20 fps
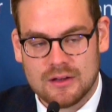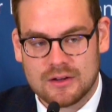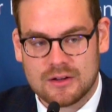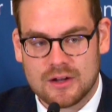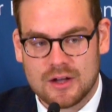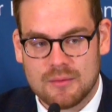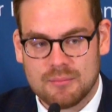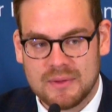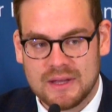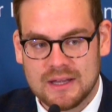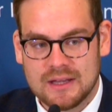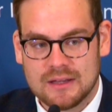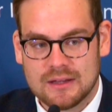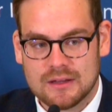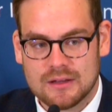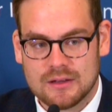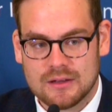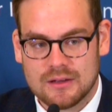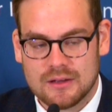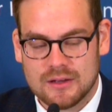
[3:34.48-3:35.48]
coming
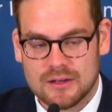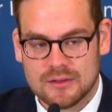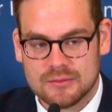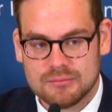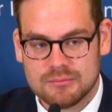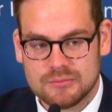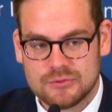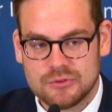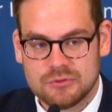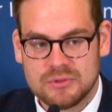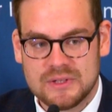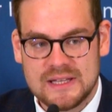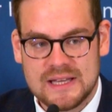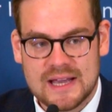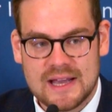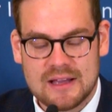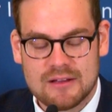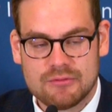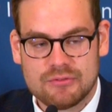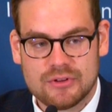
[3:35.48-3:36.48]
to
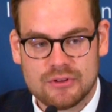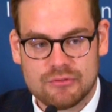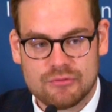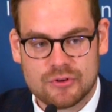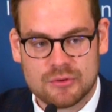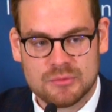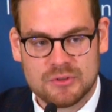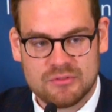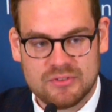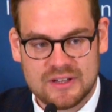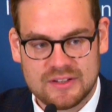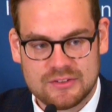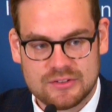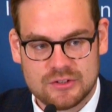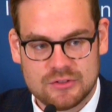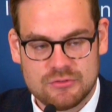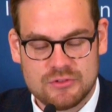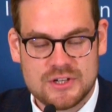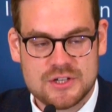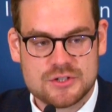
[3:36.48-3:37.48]
Kiev from the
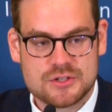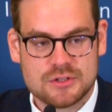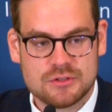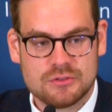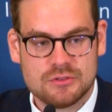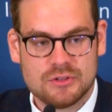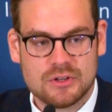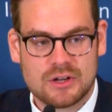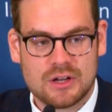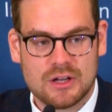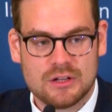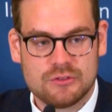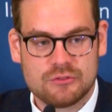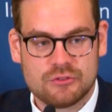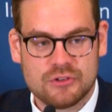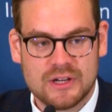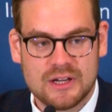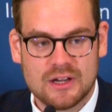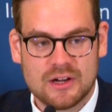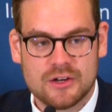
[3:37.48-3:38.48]
western region to the
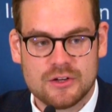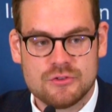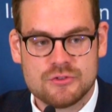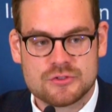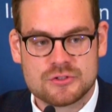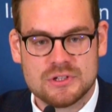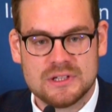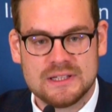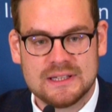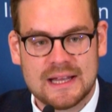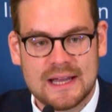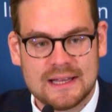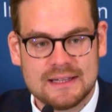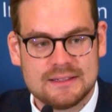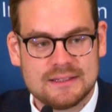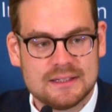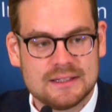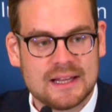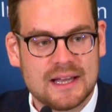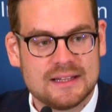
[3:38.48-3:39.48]
country are usually
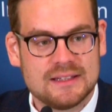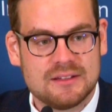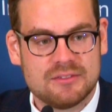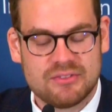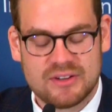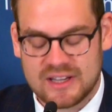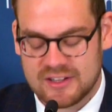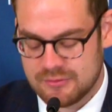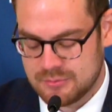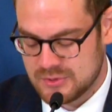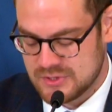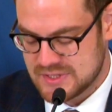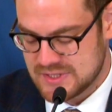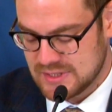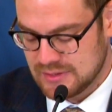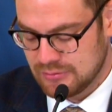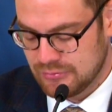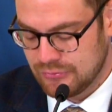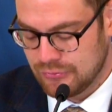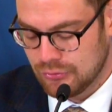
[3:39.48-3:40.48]

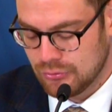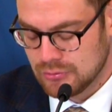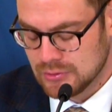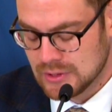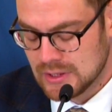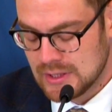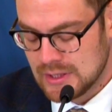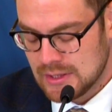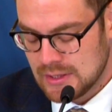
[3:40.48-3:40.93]
90-95% full,